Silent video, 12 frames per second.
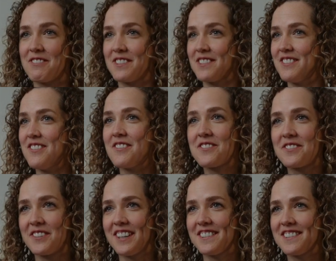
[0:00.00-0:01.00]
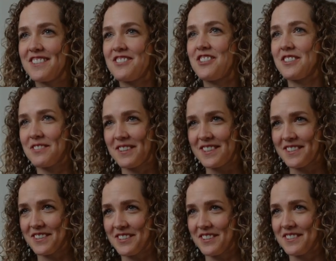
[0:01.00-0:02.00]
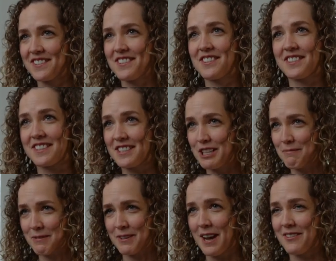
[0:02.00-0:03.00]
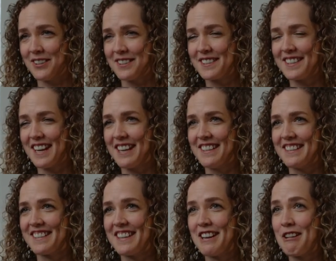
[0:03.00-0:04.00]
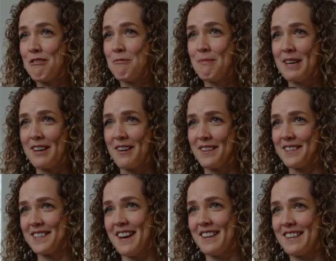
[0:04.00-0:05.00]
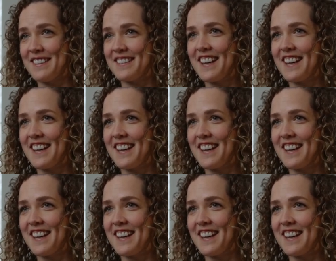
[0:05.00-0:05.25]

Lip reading: was no tourists, just researchers, just a team of divers and me on this island.